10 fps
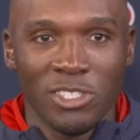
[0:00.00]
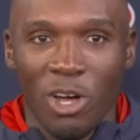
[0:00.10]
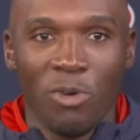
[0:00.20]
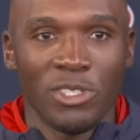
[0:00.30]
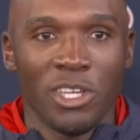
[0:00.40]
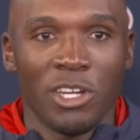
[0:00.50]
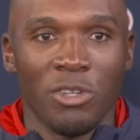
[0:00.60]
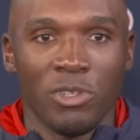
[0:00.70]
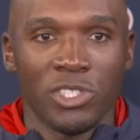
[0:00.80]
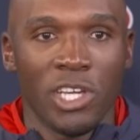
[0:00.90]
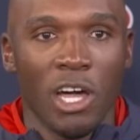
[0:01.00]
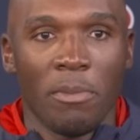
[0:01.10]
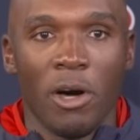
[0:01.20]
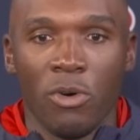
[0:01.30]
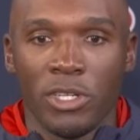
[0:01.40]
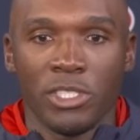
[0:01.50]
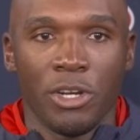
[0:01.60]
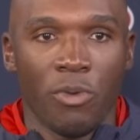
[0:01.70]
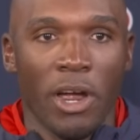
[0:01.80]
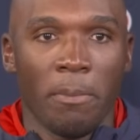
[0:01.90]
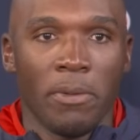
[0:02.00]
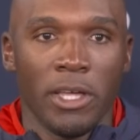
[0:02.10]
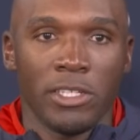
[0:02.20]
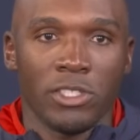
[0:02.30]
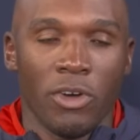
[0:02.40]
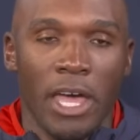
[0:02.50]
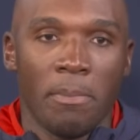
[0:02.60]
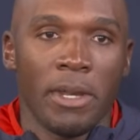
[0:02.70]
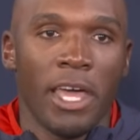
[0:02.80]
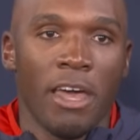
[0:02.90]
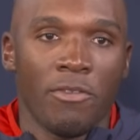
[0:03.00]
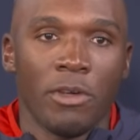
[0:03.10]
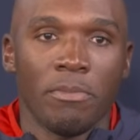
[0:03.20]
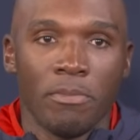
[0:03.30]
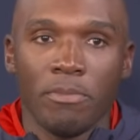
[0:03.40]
always going to do his job, always in the right place. So happy to have him.